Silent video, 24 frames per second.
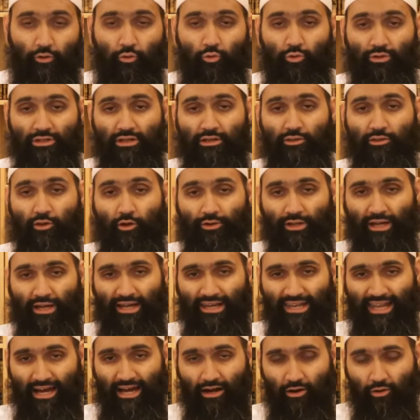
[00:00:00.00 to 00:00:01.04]
who did not
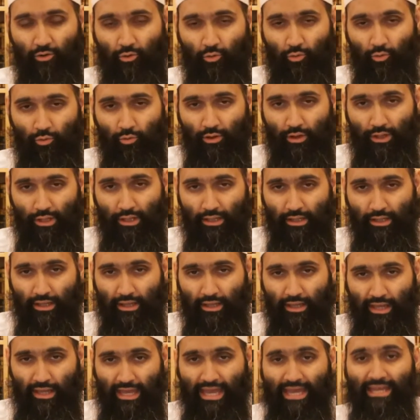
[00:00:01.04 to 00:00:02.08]
allow
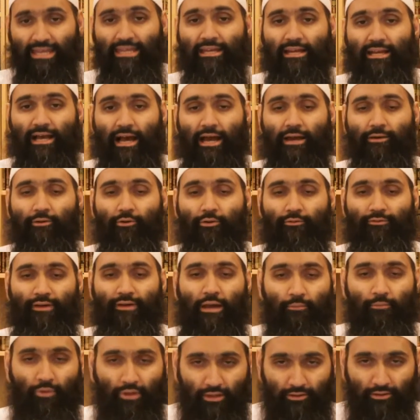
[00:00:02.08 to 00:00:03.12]
any kind of
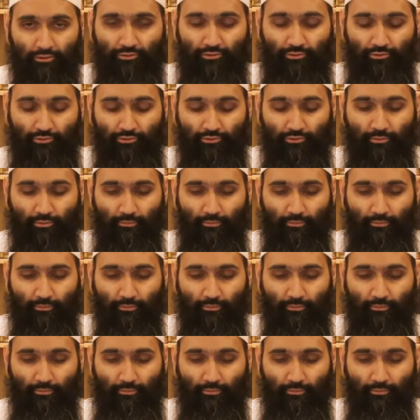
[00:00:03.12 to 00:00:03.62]
amulets.